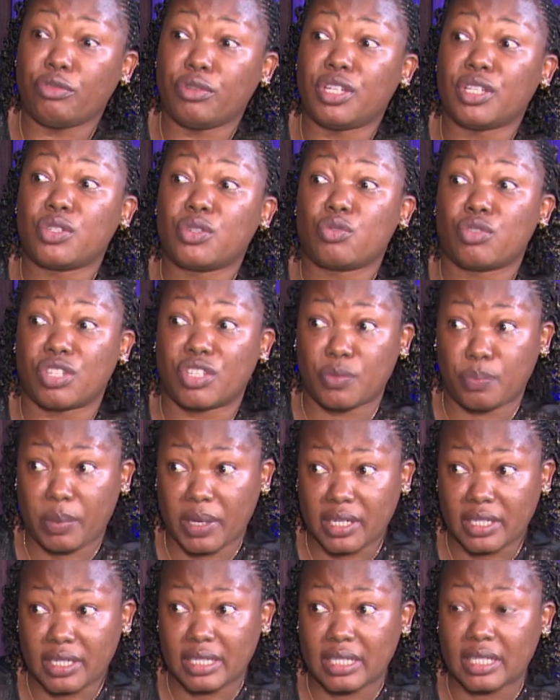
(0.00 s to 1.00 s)
of
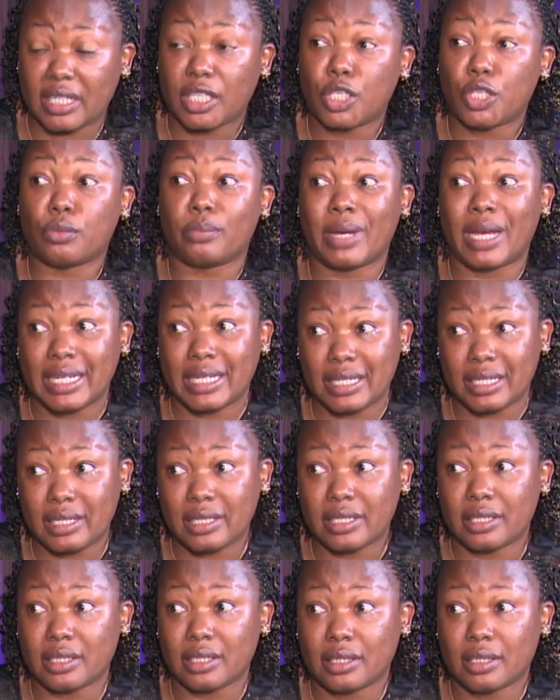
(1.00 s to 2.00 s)
disrespecting
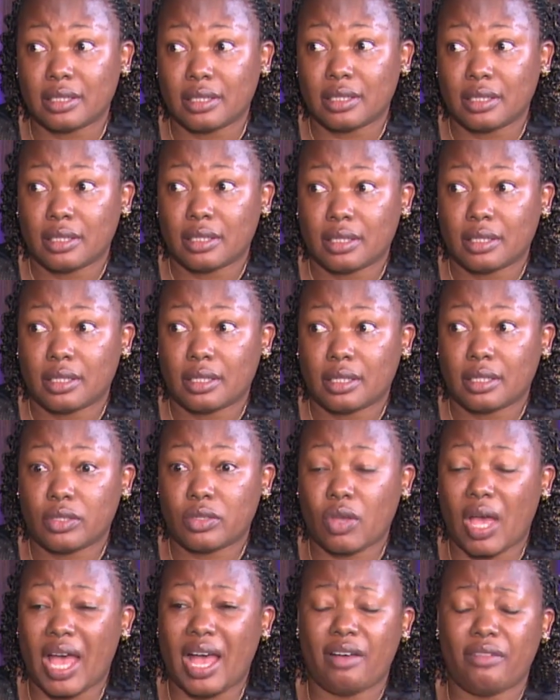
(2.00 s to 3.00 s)
humanity.
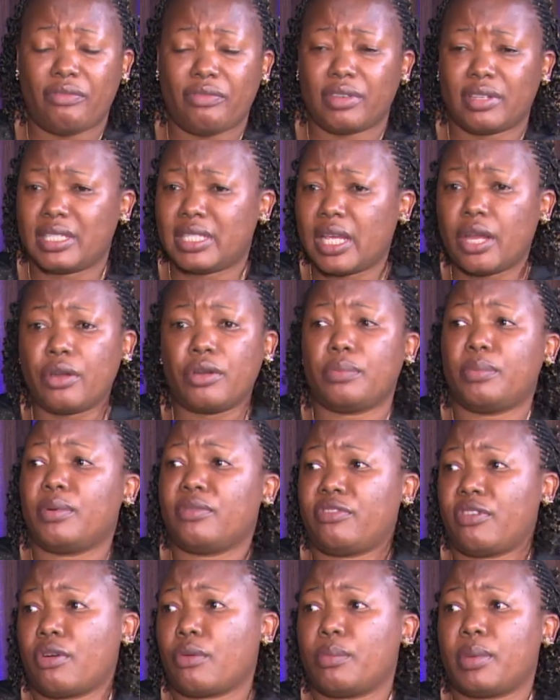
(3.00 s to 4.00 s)
So I have a
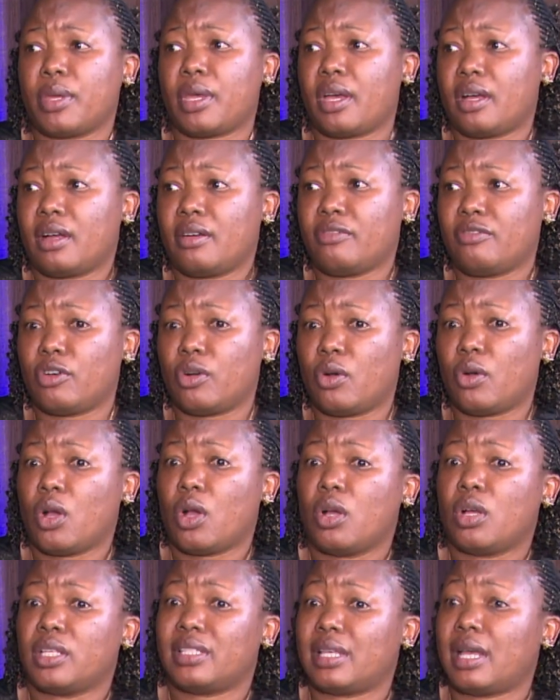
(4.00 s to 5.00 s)
terrible phobia for
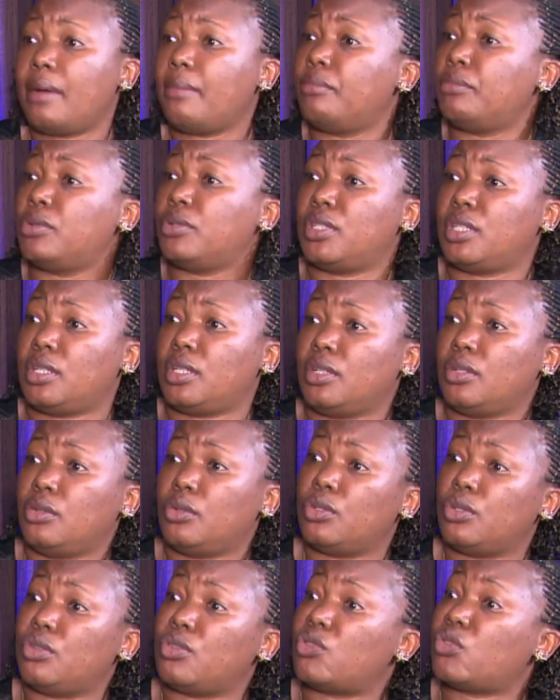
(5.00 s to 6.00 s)
somebody
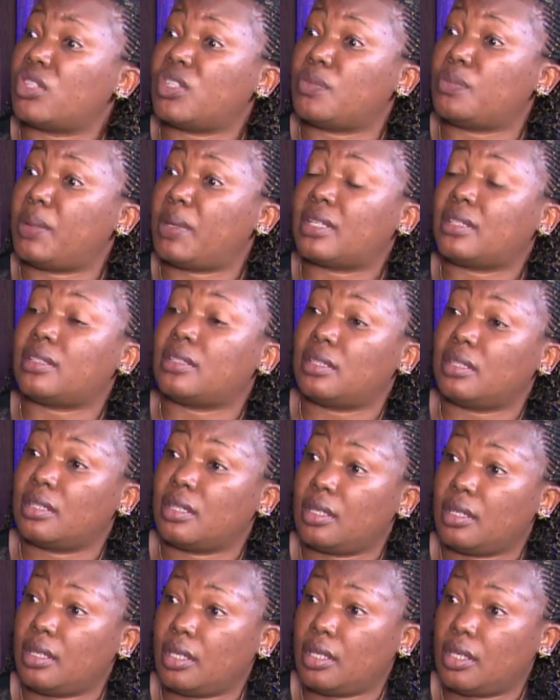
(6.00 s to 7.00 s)
who
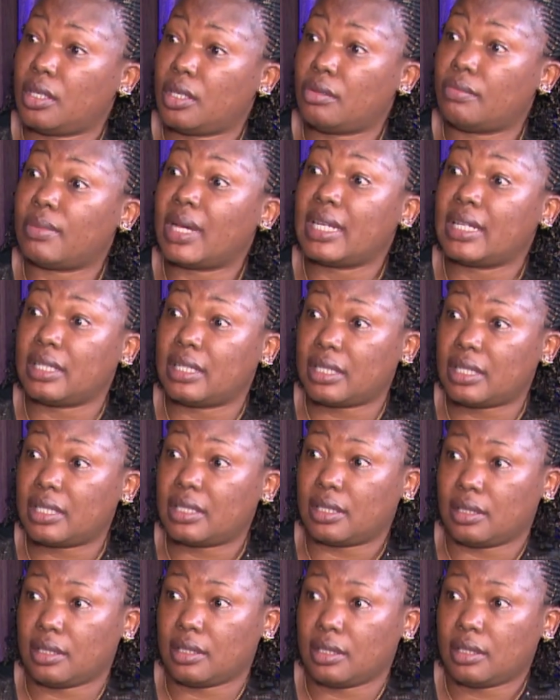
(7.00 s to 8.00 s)
disrespects
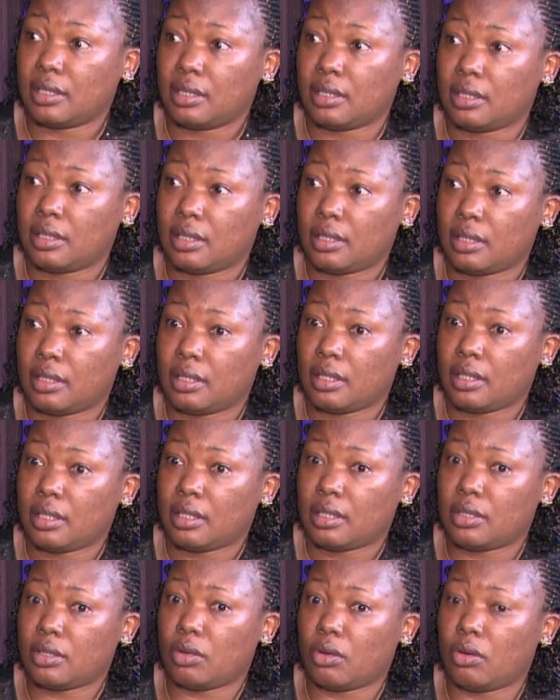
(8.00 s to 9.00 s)
humanity.
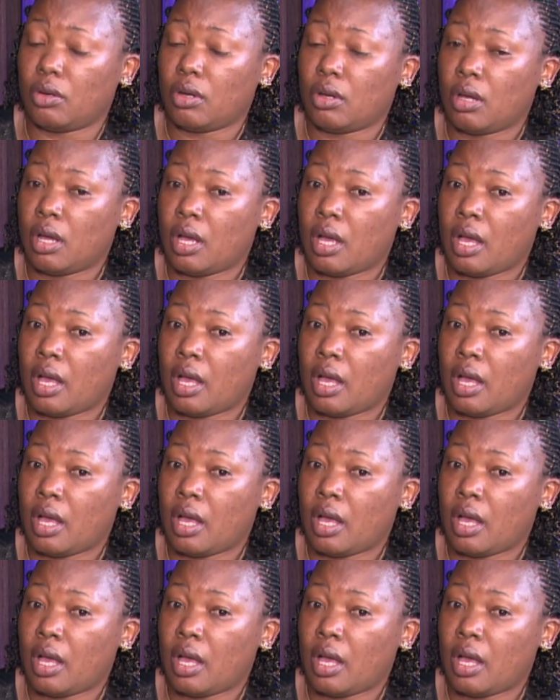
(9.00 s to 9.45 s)
So